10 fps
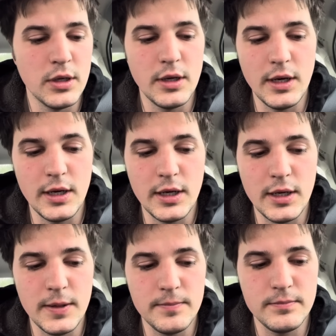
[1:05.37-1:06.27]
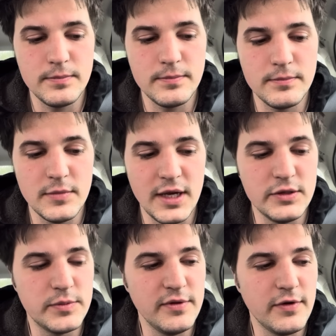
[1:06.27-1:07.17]
I
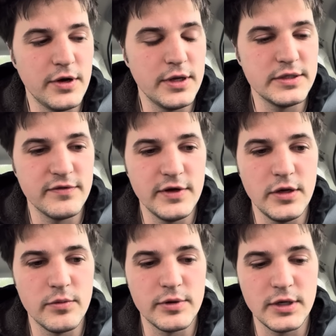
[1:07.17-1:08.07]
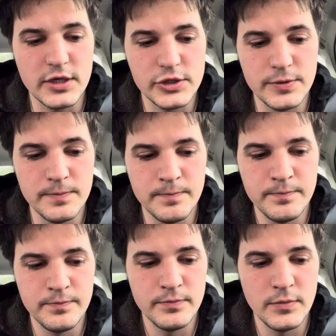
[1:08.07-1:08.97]
used to be very into video production.
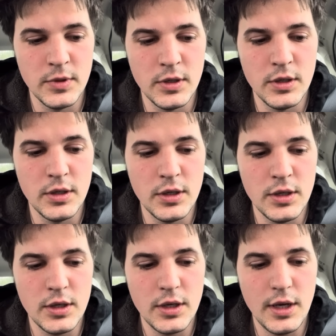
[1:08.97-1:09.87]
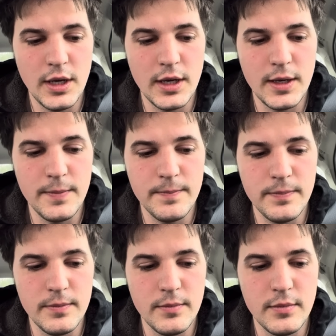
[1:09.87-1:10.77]

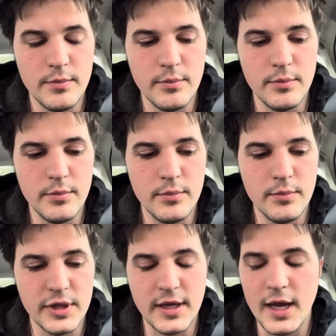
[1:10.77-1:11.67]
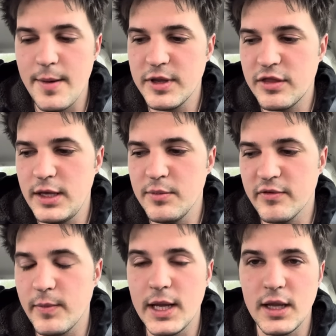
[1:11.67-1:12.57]
But the common theme of
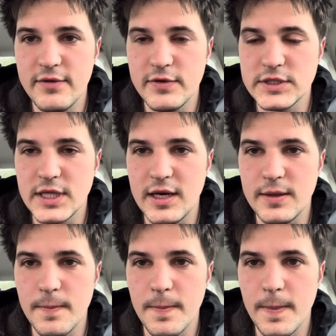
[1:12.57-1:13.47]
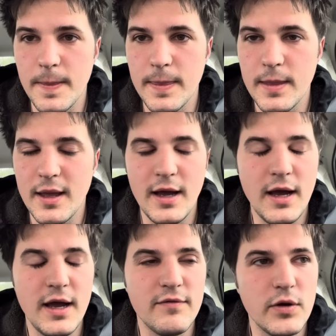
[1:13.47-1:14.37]
my life is that
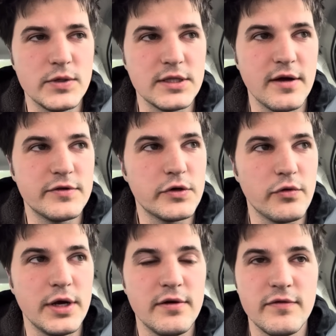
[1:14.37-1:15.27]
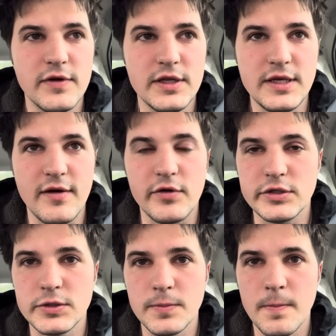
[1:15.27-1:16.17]
I've always loved creative
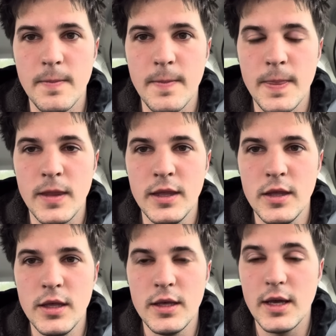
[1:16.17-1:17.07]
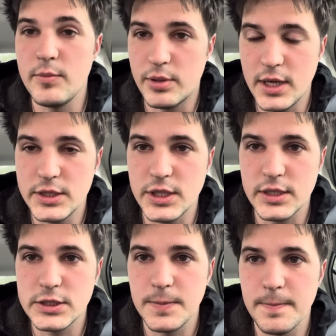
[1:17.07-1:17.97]
endeavors and projects.